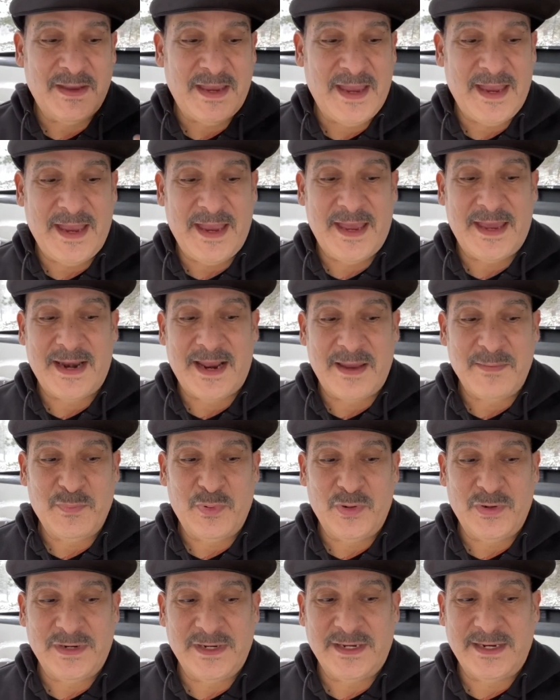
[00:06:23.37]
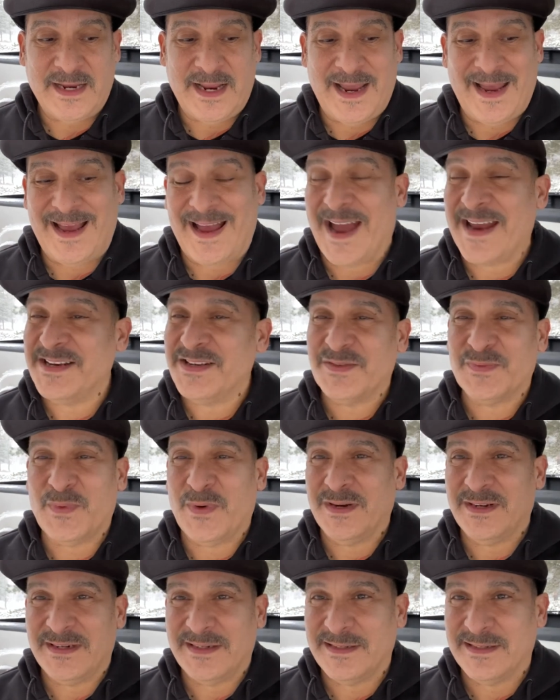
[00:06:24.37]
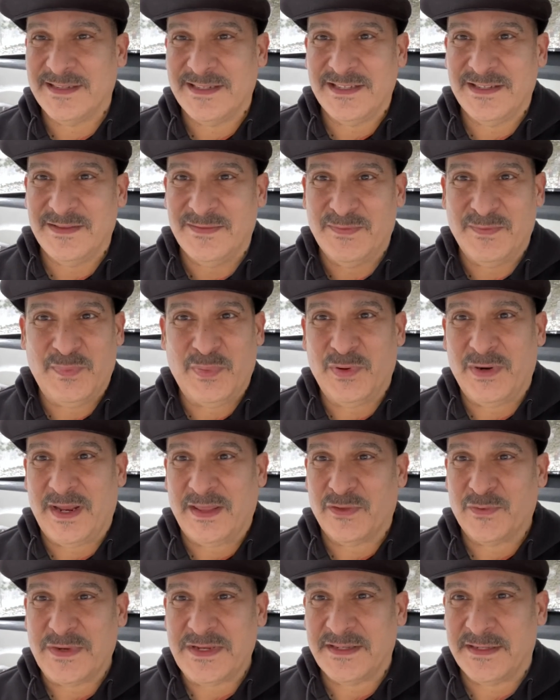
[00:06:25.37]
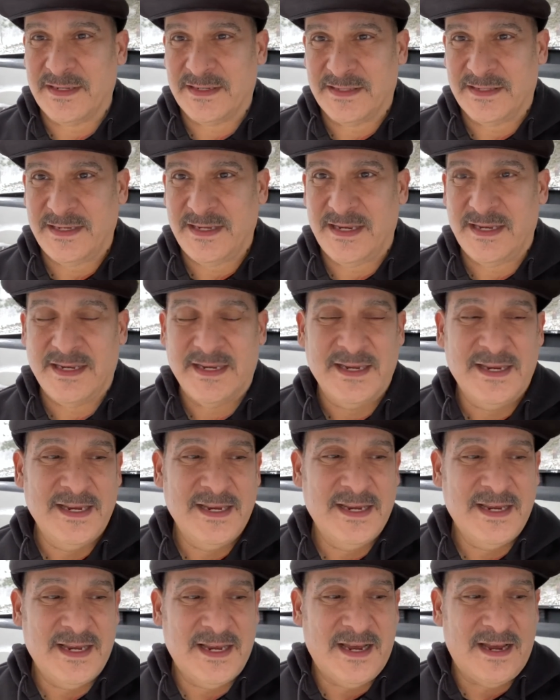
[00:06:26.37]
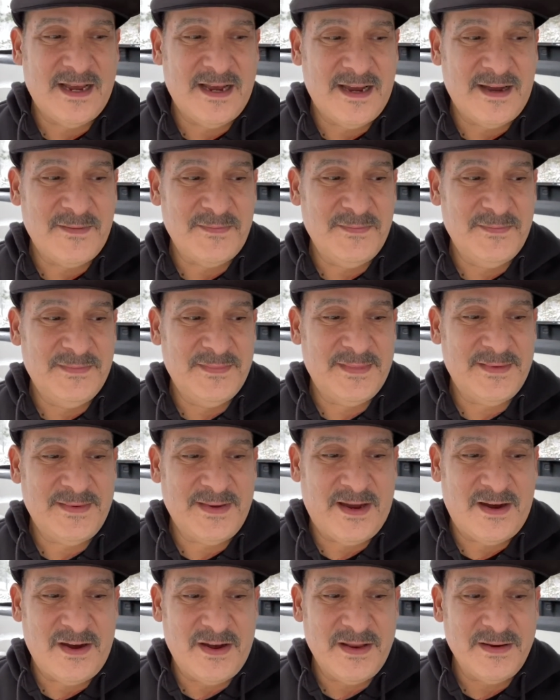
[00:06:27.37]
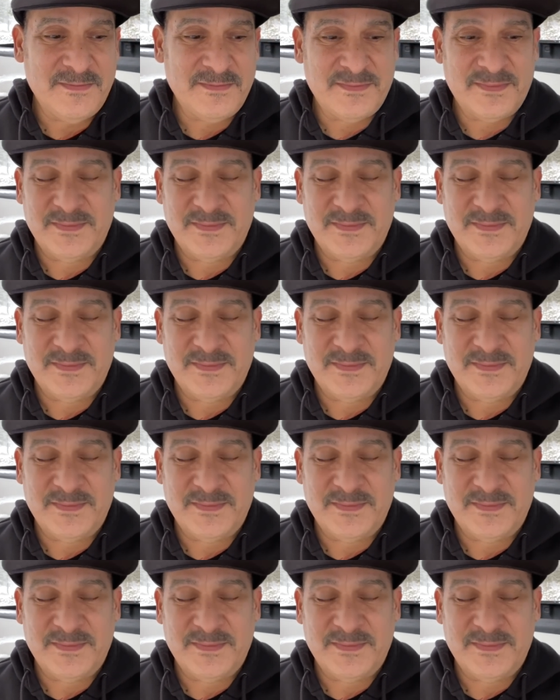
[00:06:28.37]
And I put it, at, I just wanted to put it at 360 uh, on